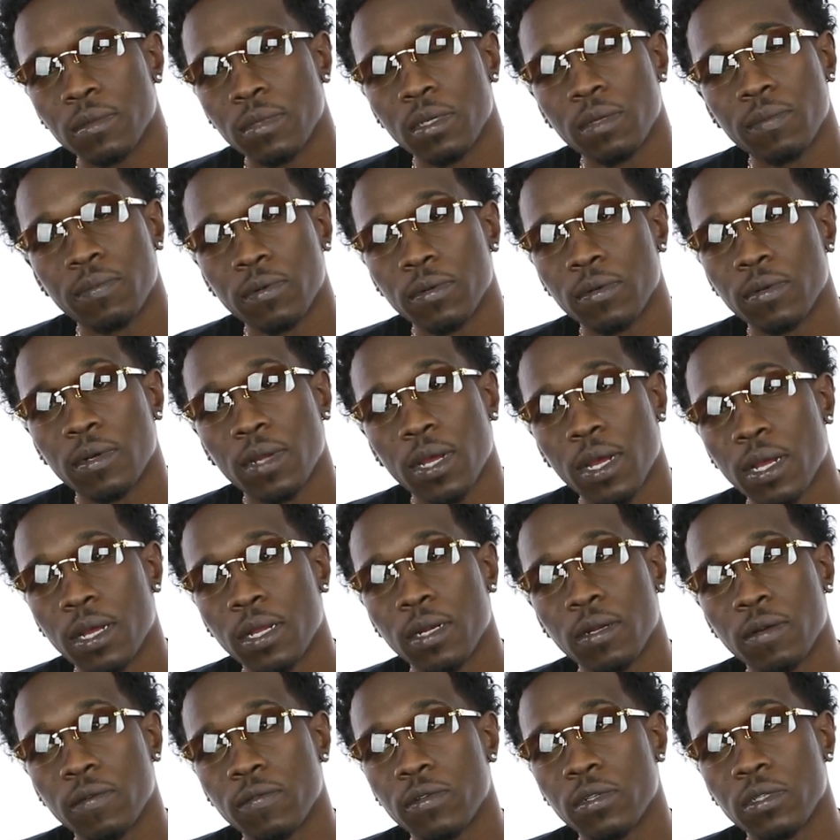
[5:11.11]
People are
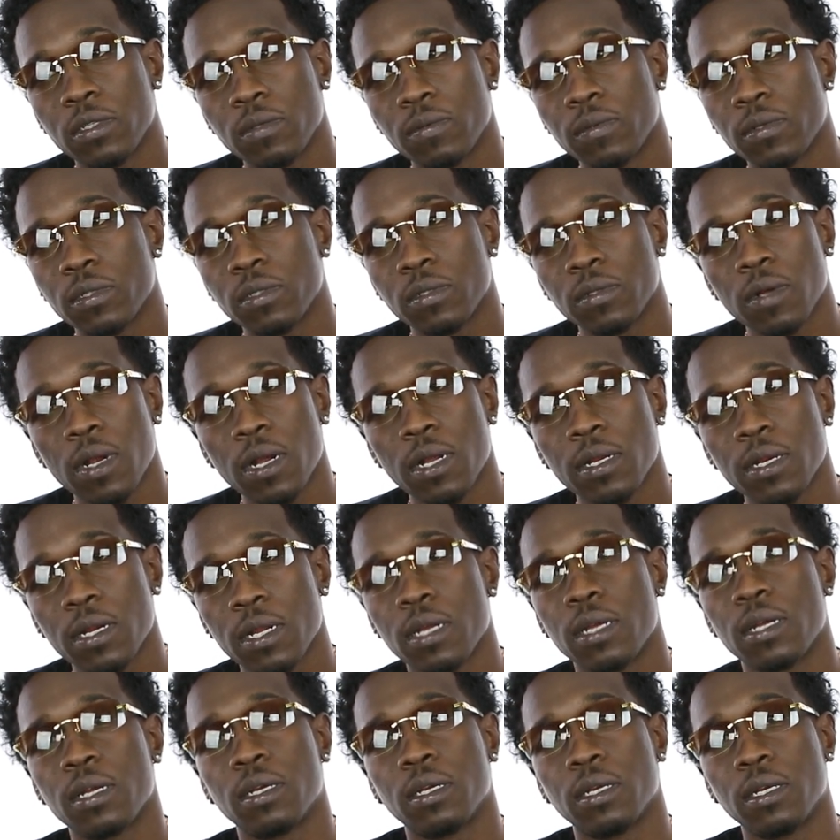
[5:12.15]
dying over these bitches right
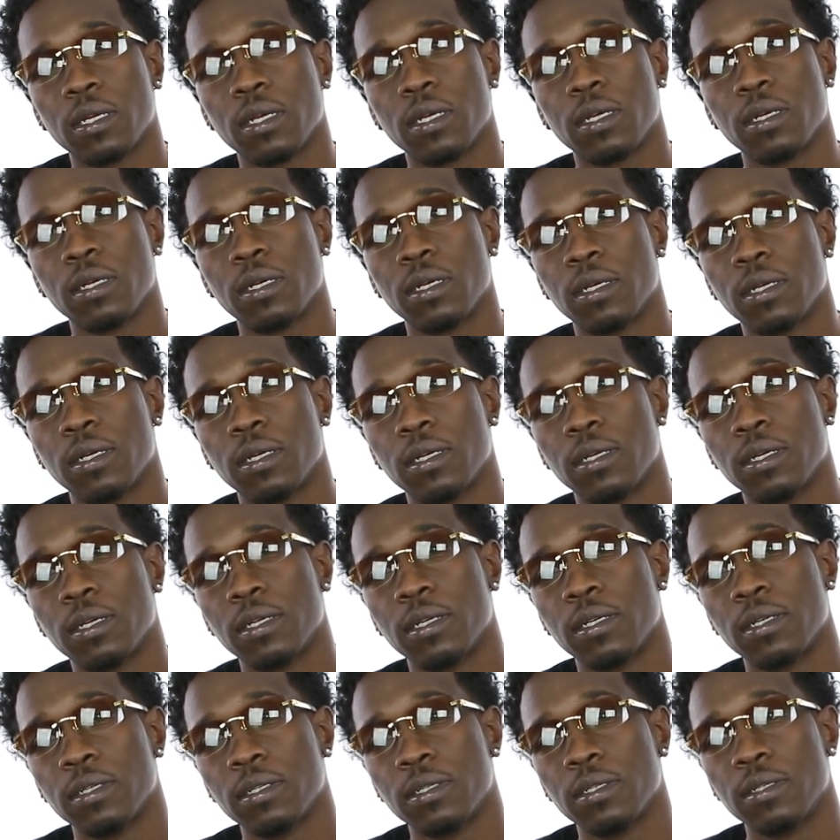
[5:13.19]
now.
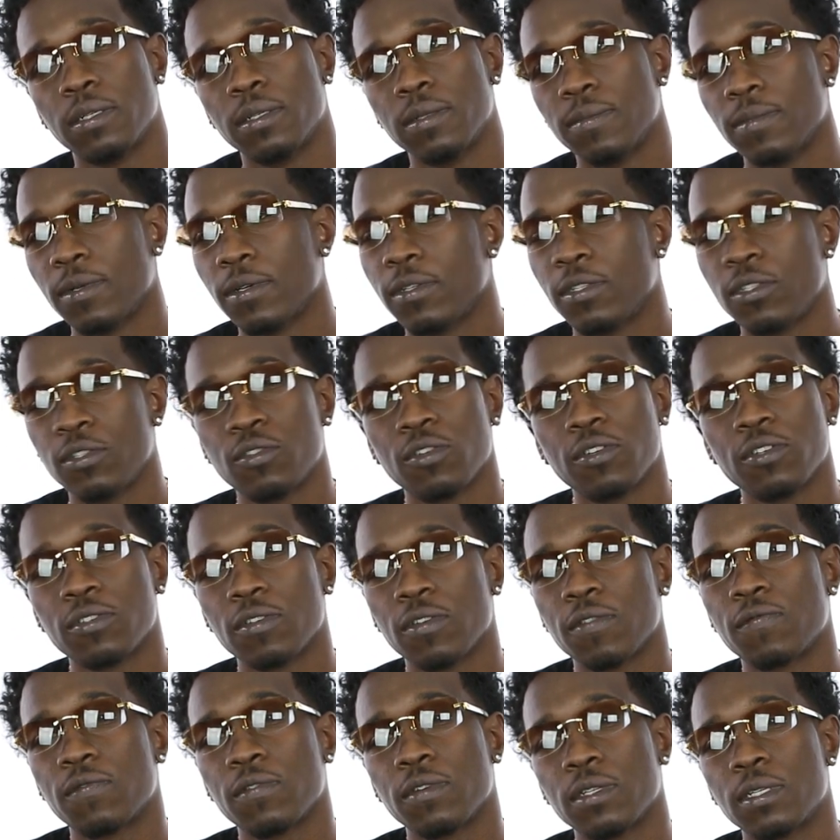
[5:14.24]
Bro, Detroit
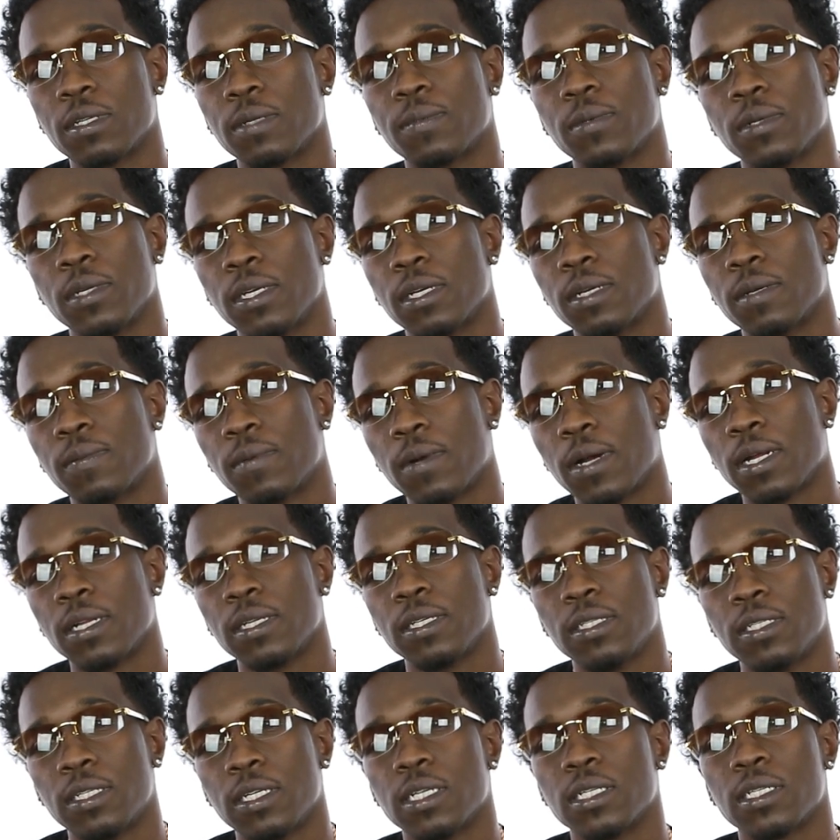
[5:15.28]
so fucked up. A nigga
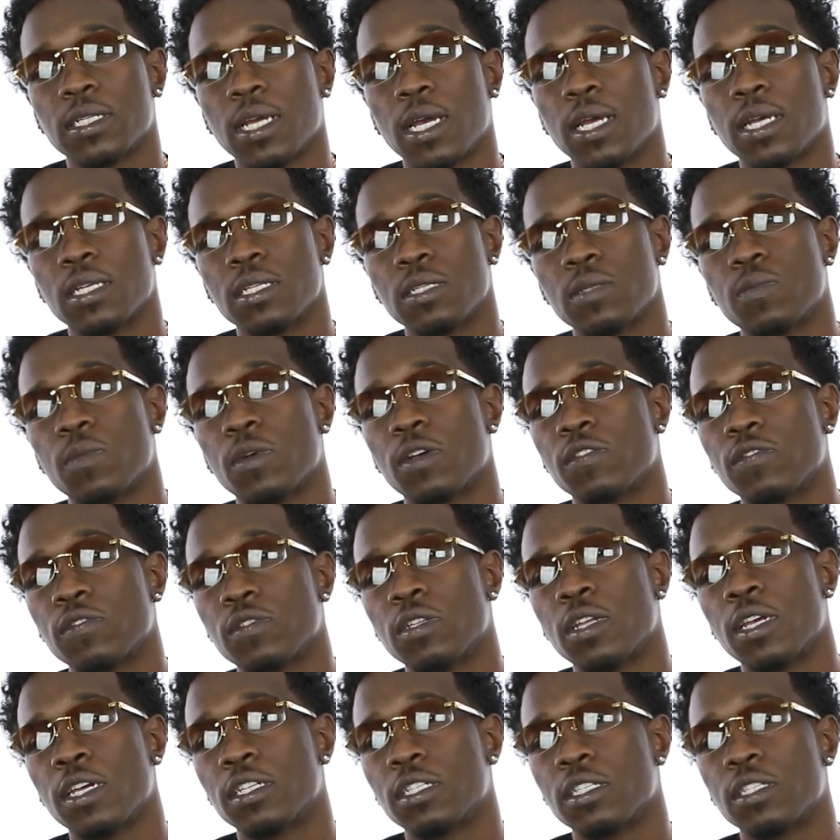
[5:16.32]
probably just got his buff
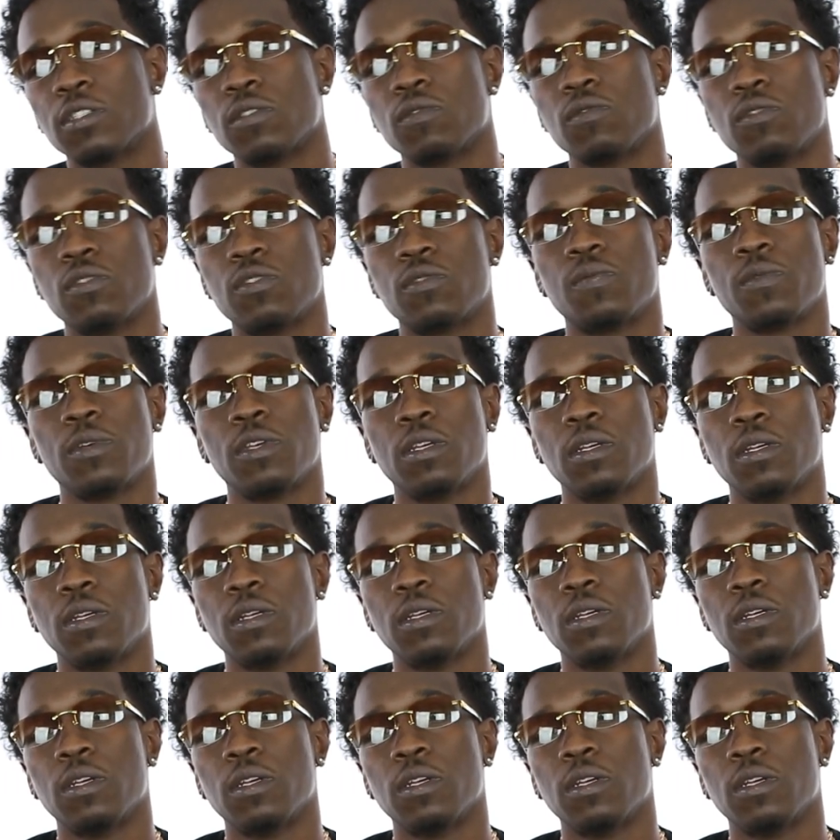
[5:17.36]
snatched as we speak.